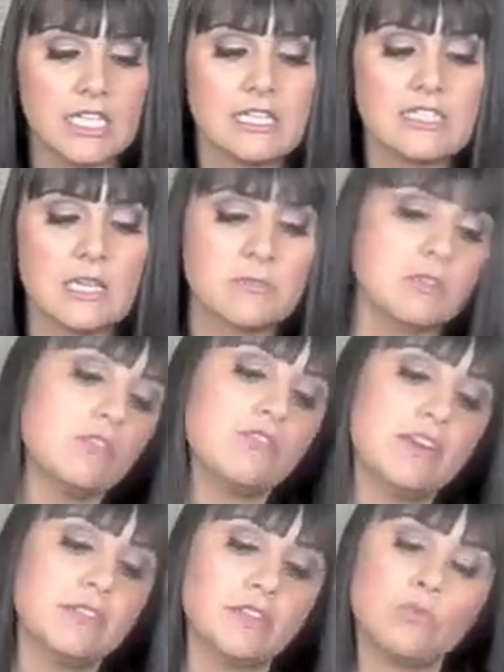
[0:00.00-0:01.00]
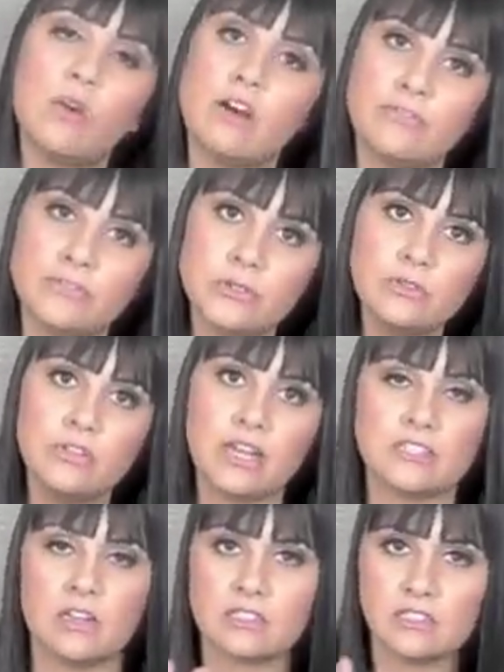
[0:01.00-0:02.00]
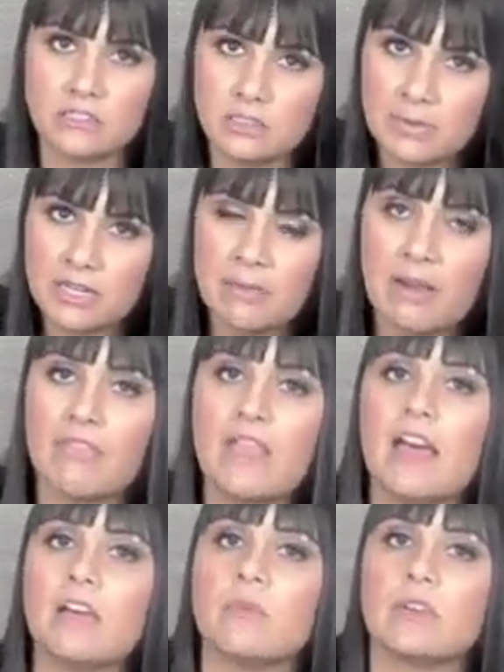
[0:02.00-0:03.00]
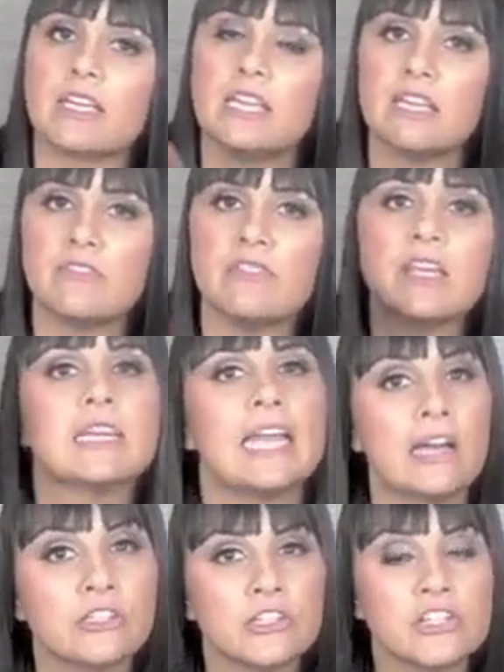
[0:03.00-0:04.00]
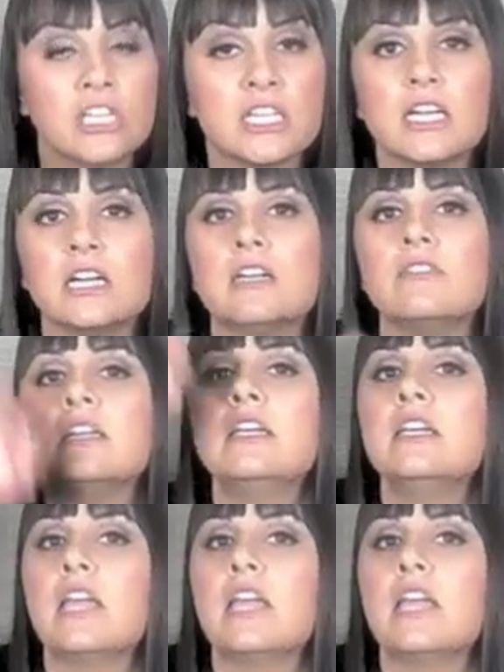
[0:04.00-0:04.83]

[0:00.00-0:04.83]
Enzymes are found in raw food. I talked a little bit about that when I gave the analogy of